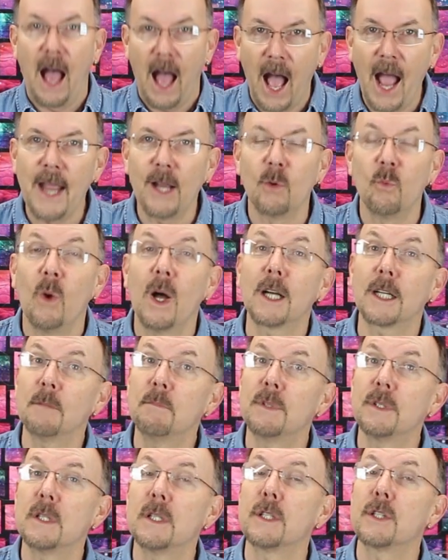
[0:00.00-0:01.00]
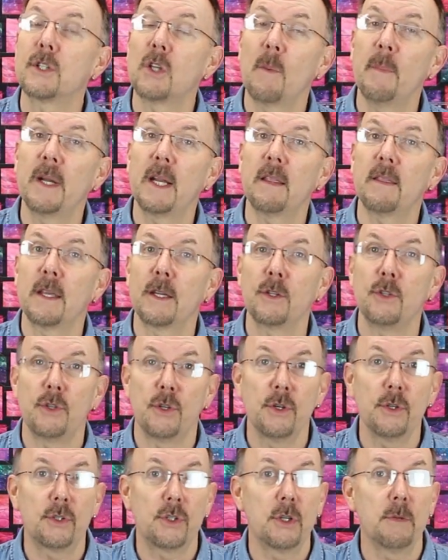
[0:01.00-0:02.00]
Hi and welcome to the So Many Things
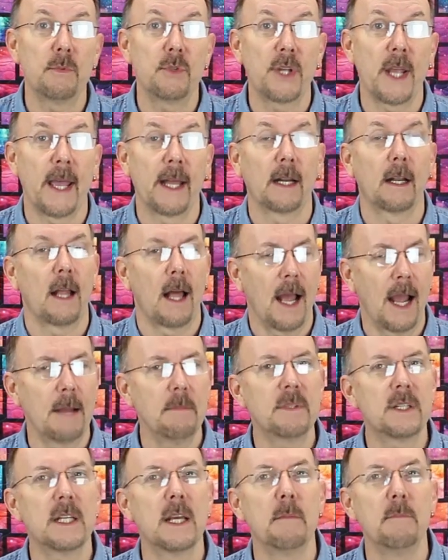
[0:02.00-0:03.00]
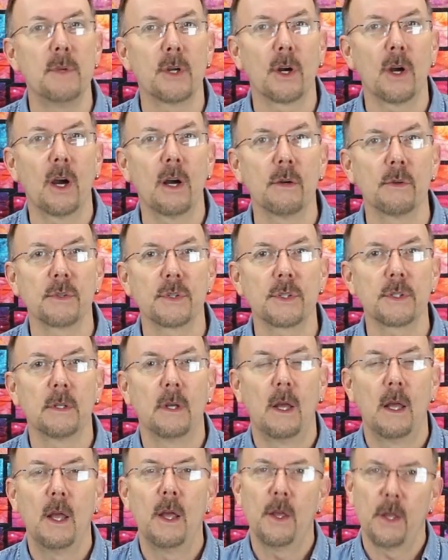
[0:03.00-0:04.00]
YouTube channel. I'm Tim, your host.
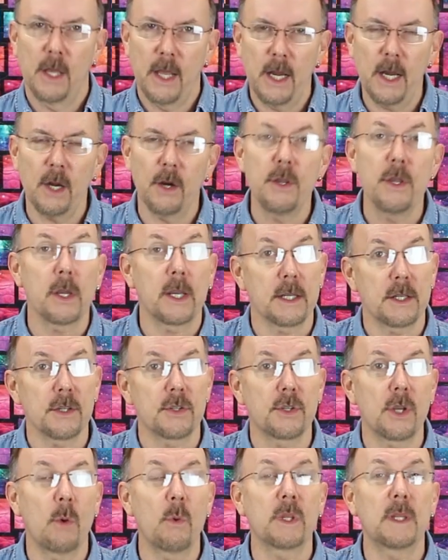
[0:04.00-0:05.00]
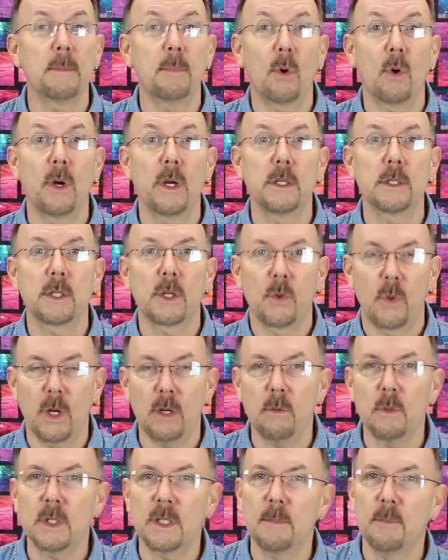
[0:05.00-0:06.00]
Here you get to sew with the boys,
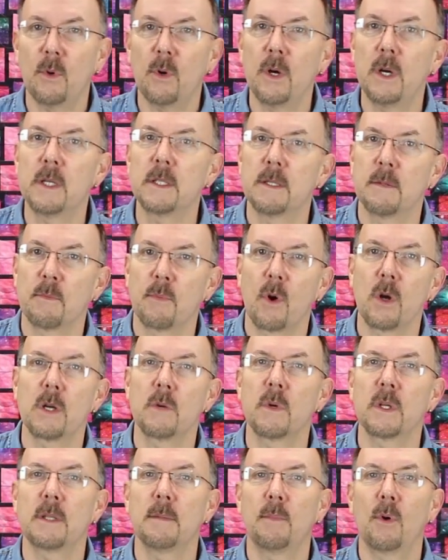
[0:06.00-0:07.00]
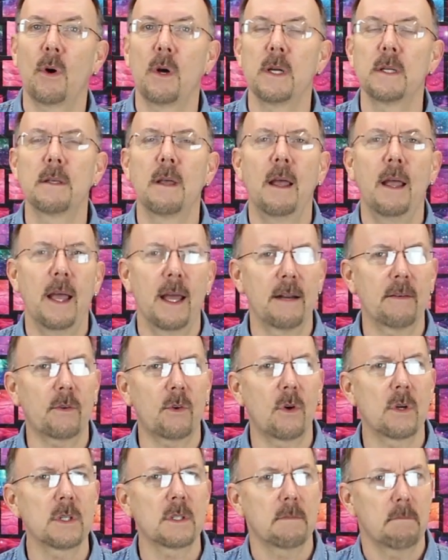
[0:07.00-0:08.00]
quilt with the boys, embroider with the boys, and of
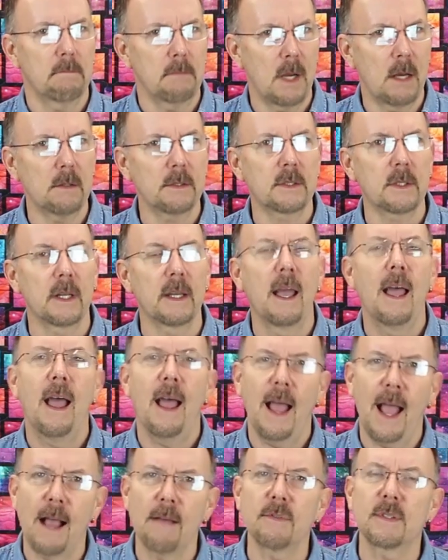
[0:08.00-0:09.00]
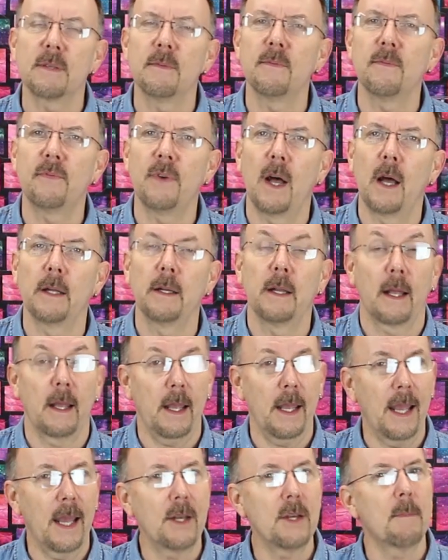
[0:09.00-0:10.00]
course, mostly have some fun,
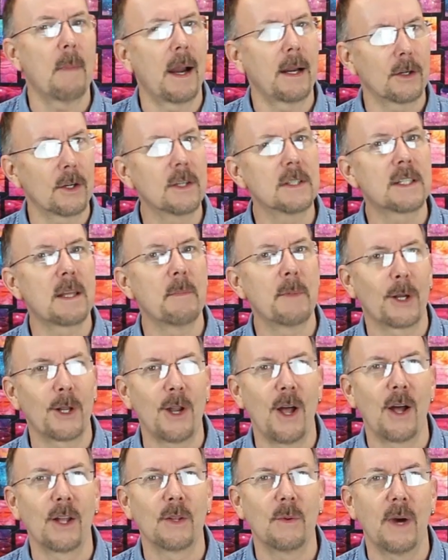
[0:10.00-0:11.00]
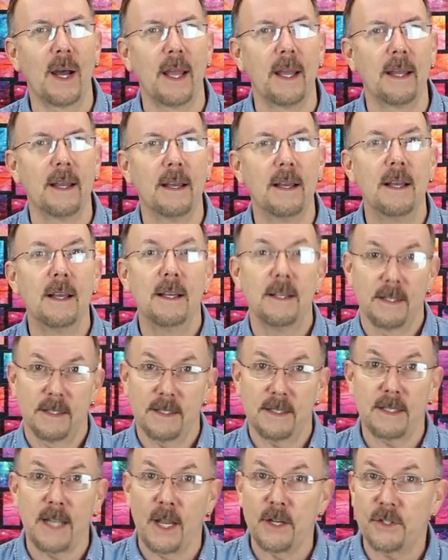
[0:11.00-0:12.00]
and you might learn something along the way.
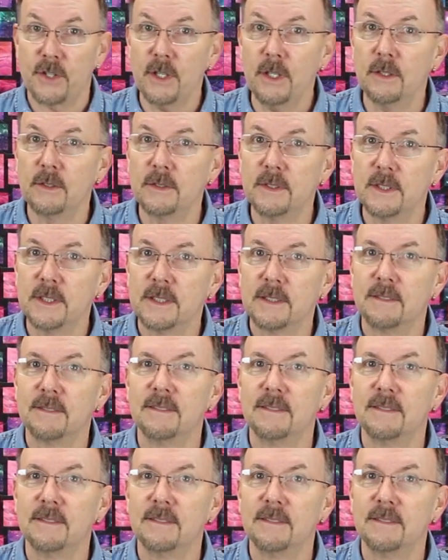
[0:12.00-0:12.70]
Stay tuned!